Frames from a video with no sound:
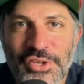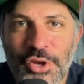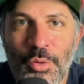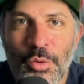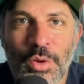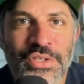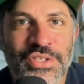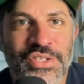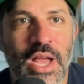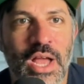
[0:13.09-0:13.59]
your
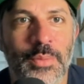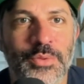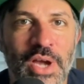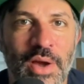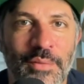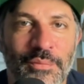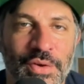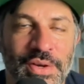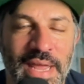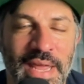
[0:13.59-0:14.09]
one-stop
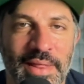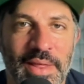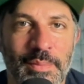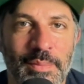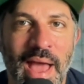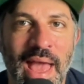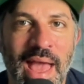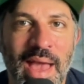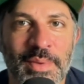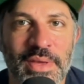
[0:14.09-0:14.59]
shop for daily
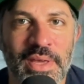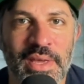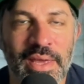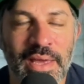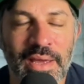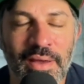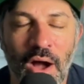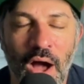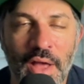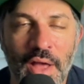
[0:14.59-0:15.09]
Miami
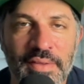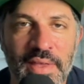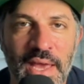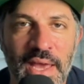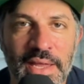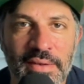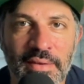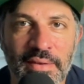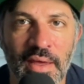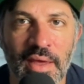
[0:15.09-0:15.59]
Heat
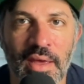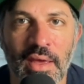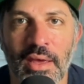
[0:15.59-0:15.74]
content.